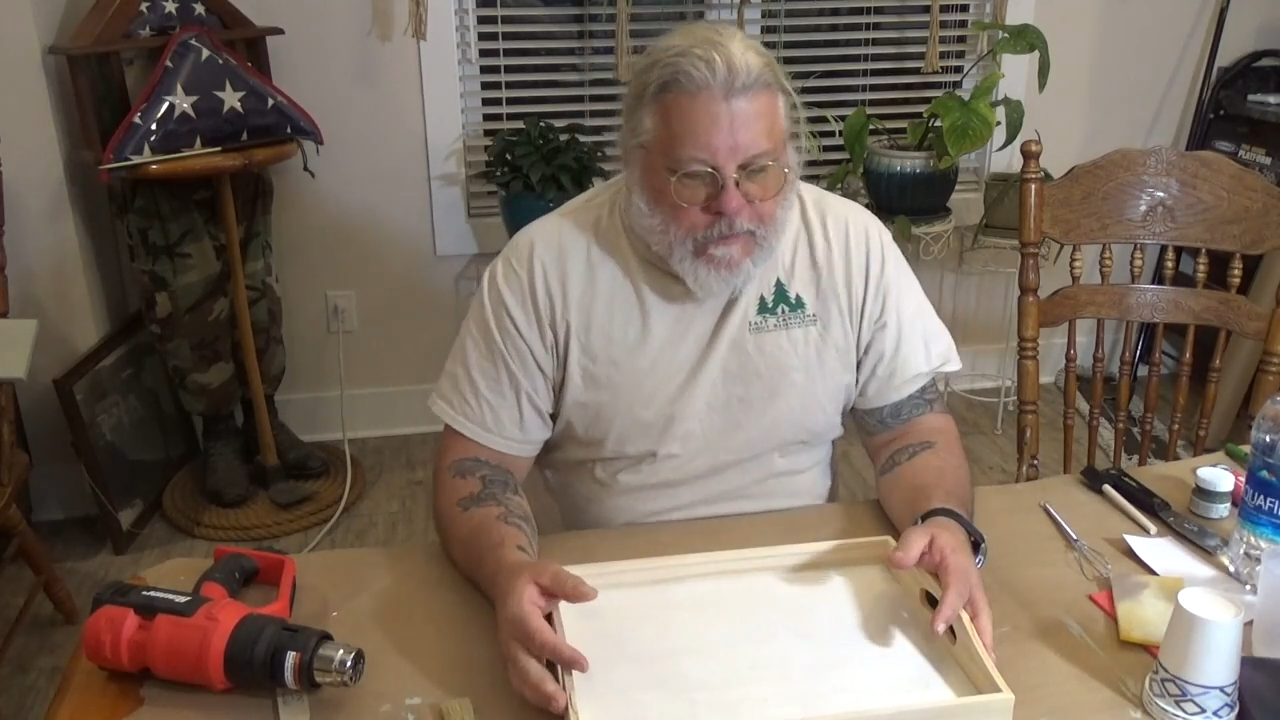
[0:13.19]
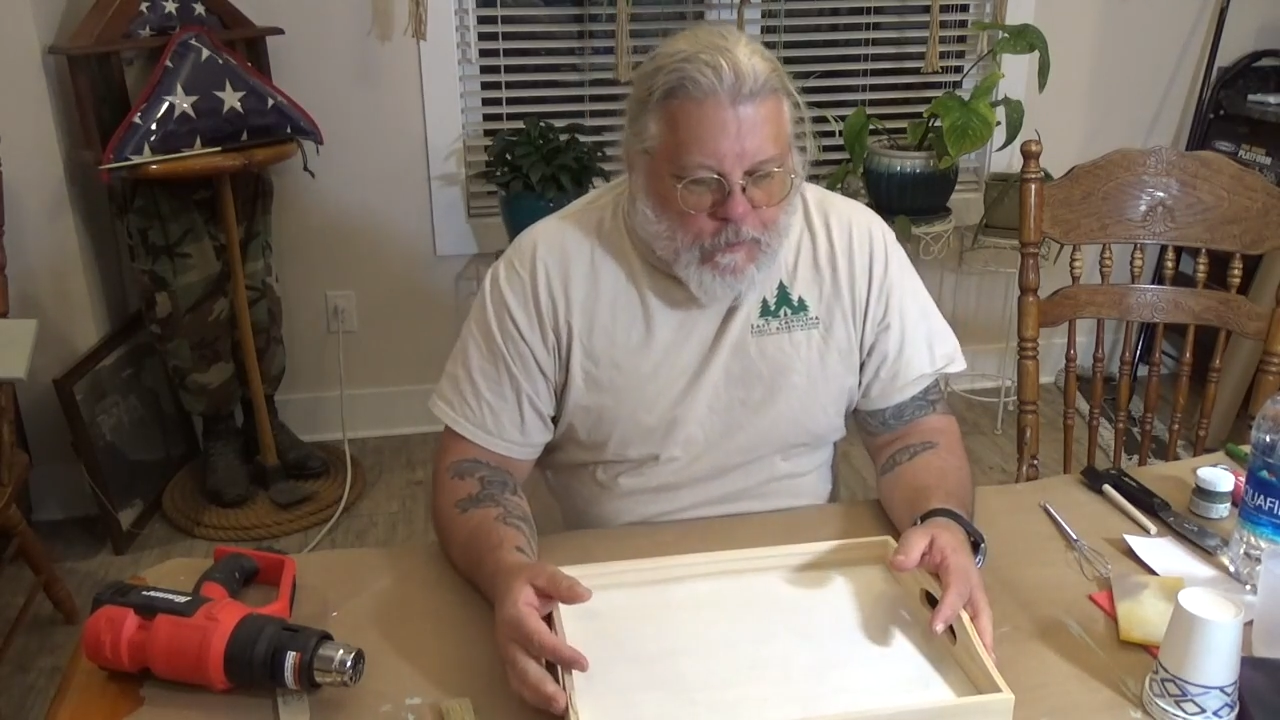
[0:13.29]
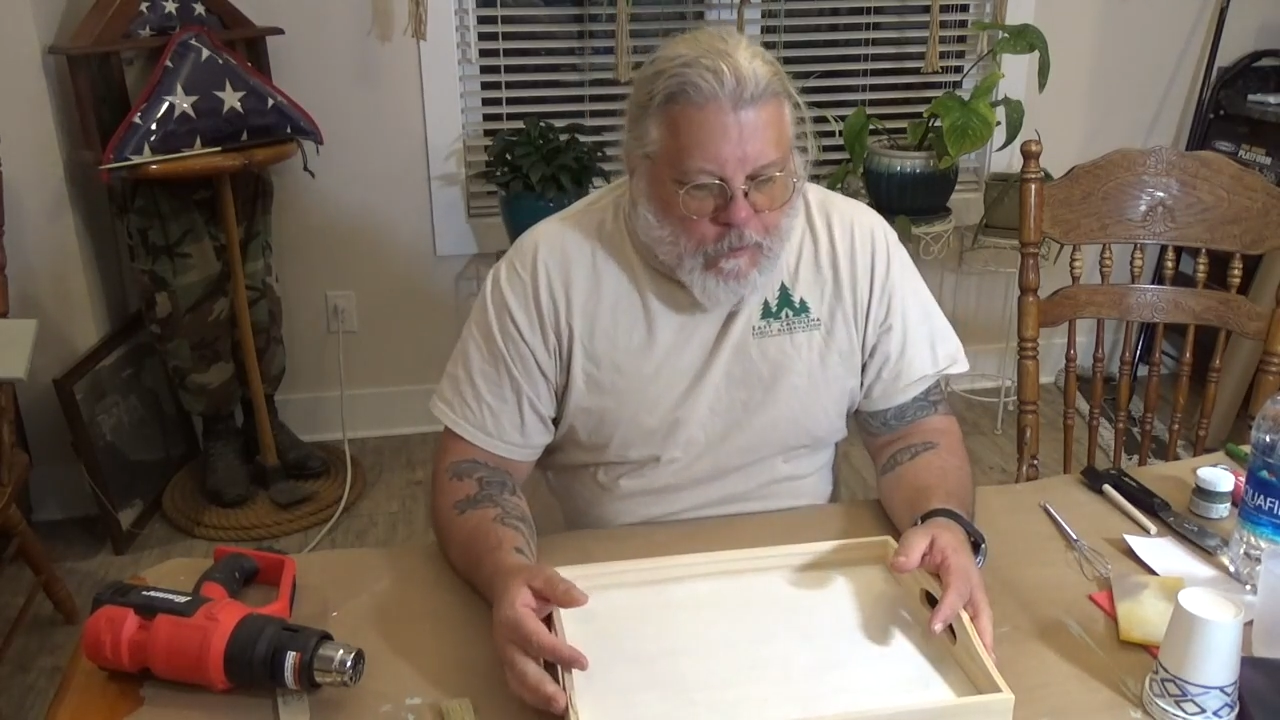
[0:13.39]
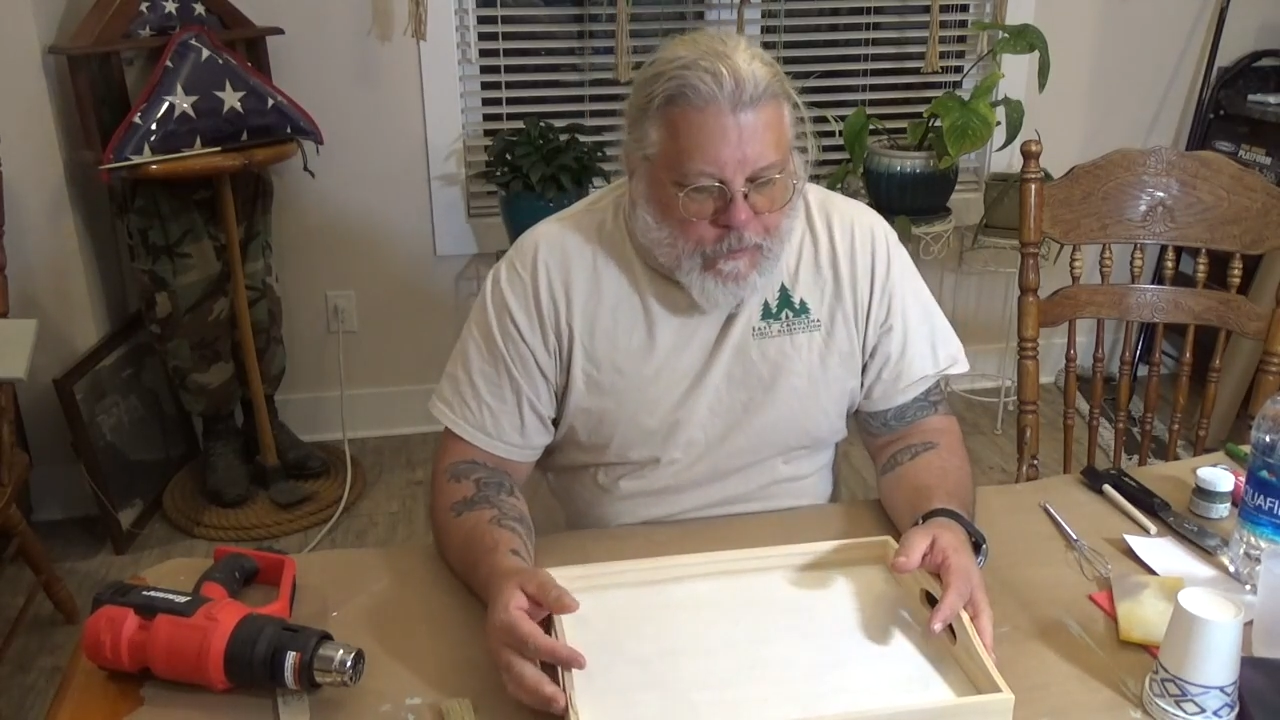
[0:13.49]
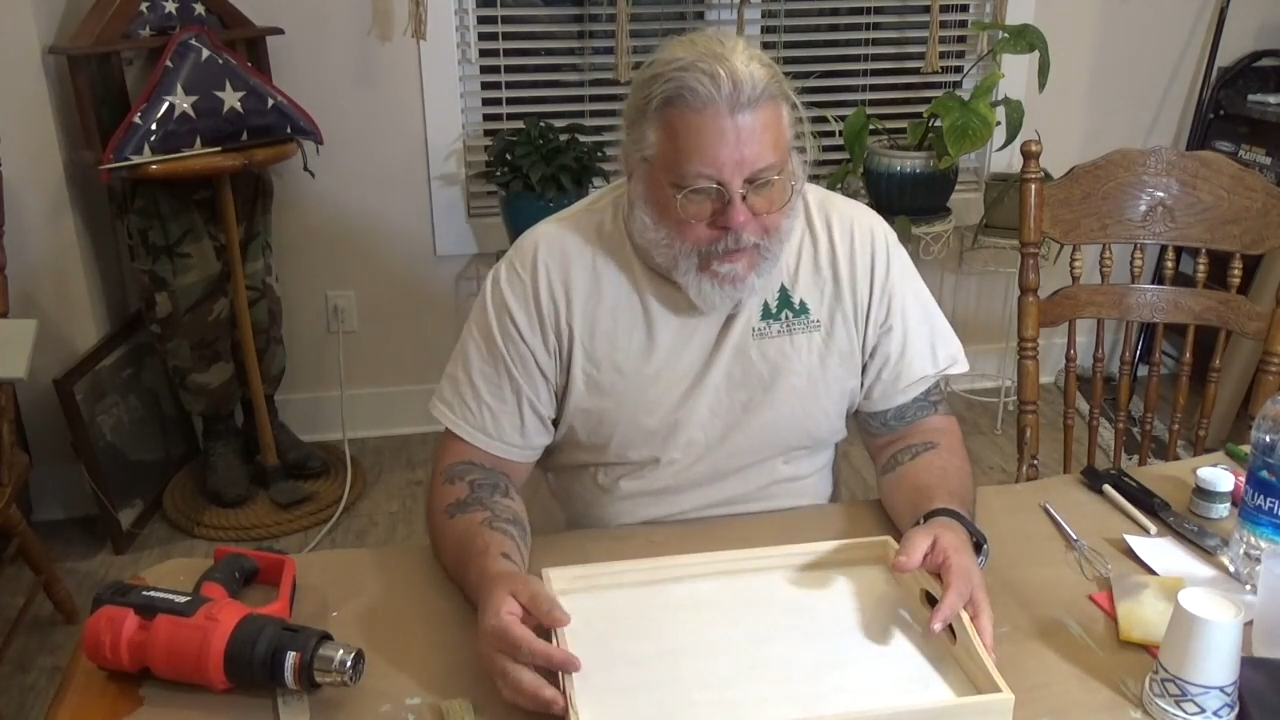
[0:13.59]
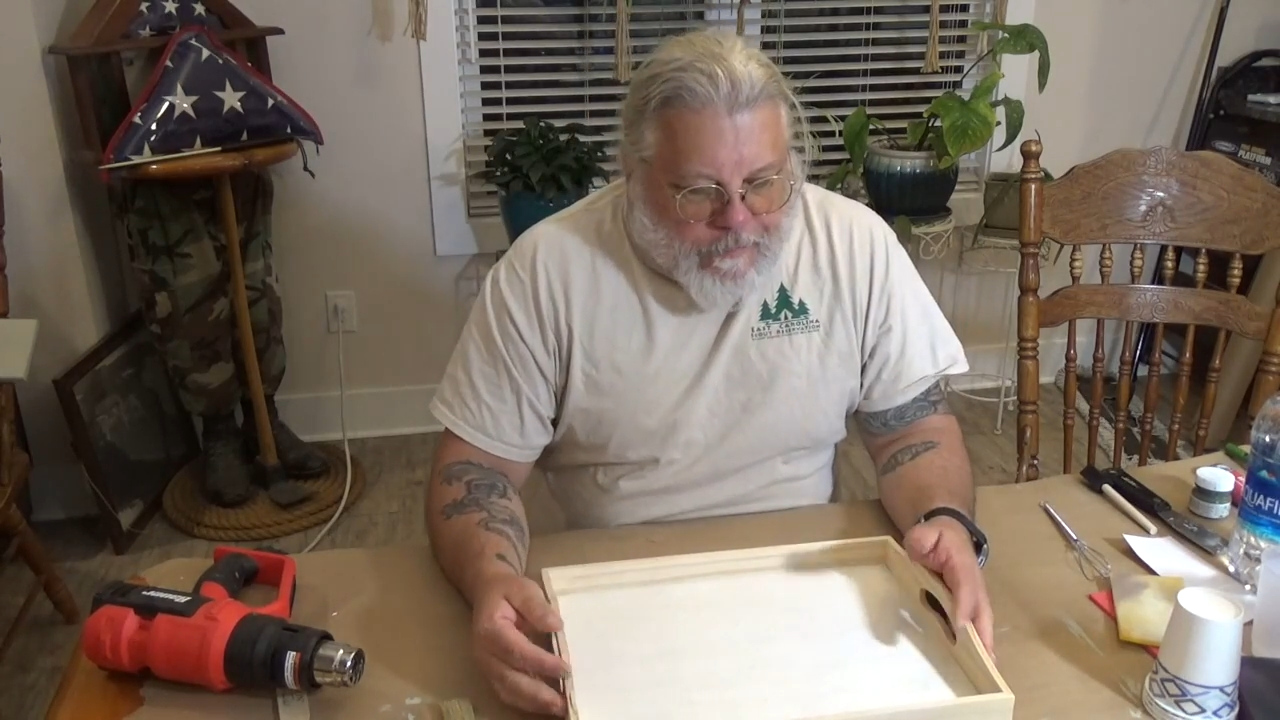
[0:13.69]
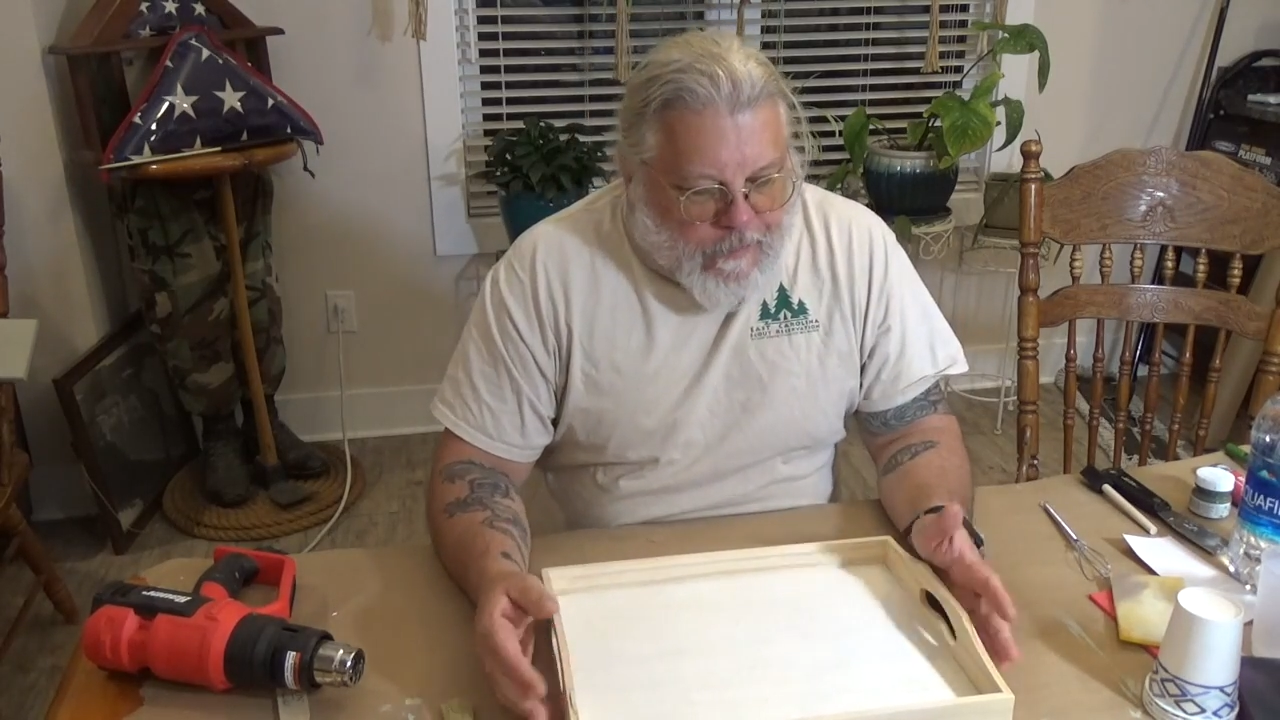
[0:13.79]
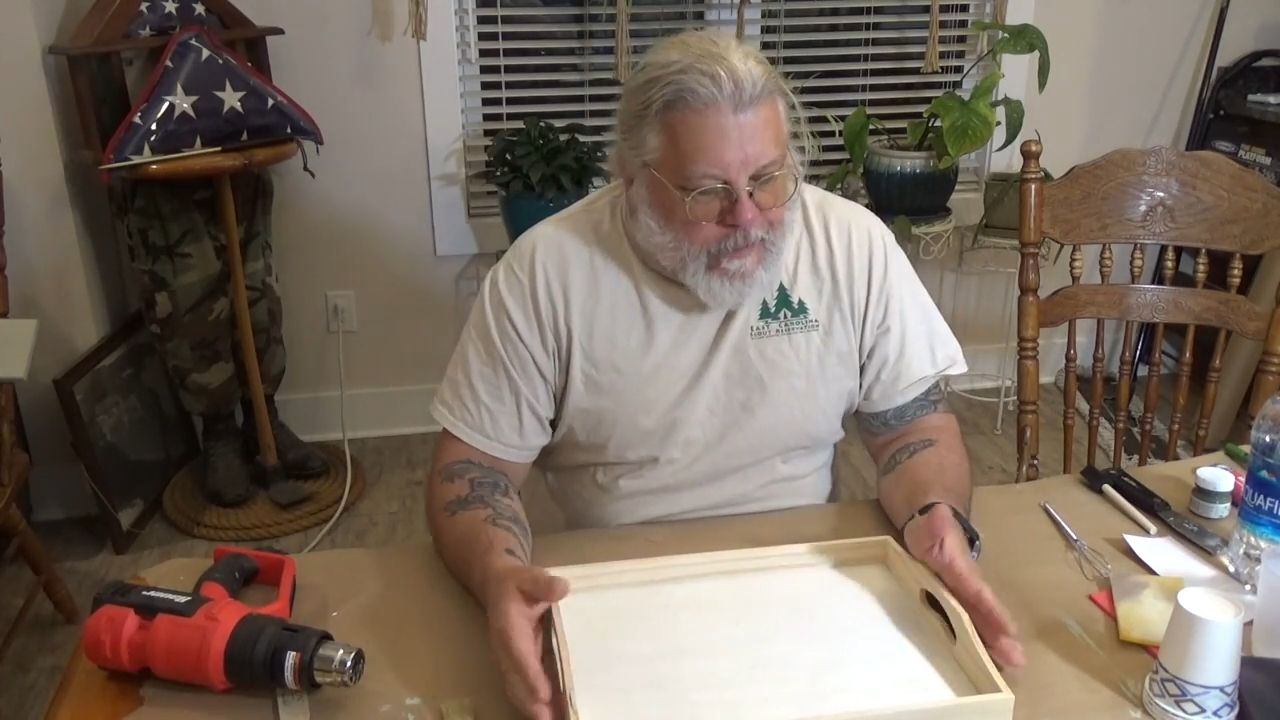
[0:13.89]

is milk paint.